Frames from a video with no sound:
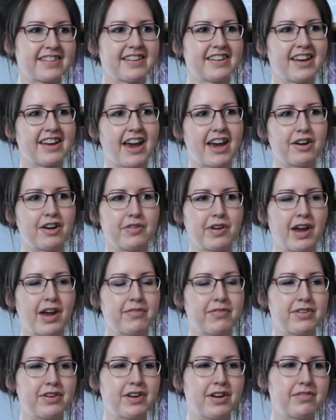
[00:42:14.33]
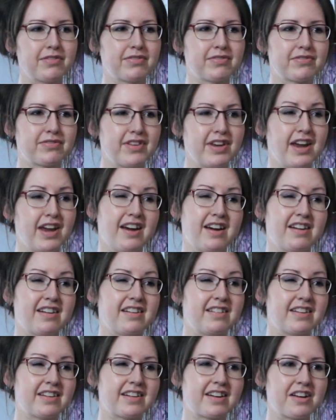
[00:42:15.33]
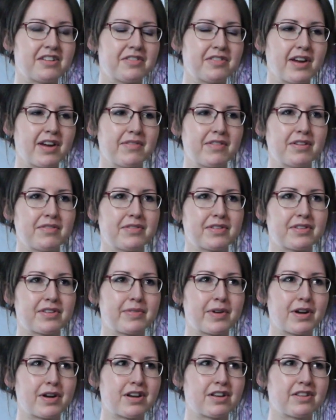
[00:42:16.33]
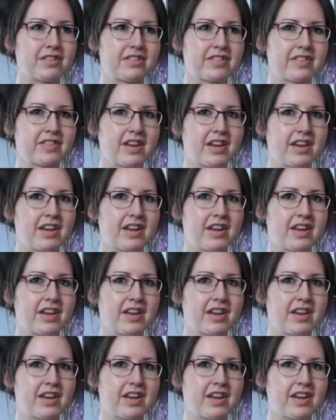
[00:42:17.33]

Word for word: They do. Yeah, like, I don't have enough experience